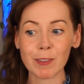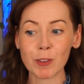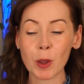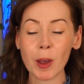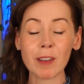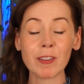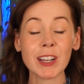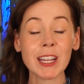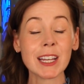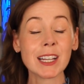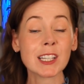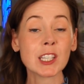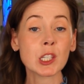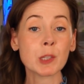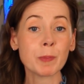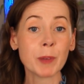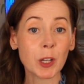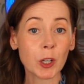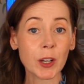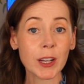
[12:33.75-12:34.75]
If you have any
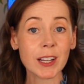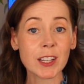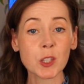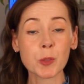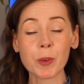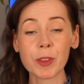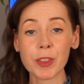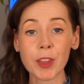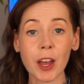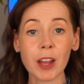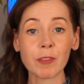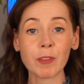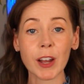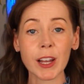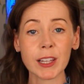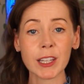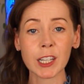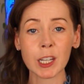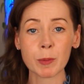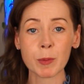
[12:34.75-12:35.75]
experience with
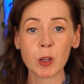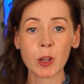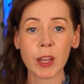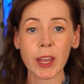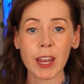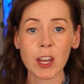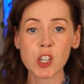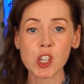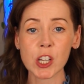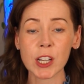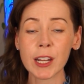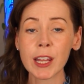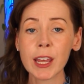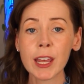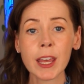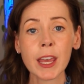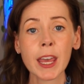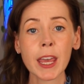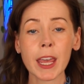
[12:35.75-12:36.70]
nonviolent communication,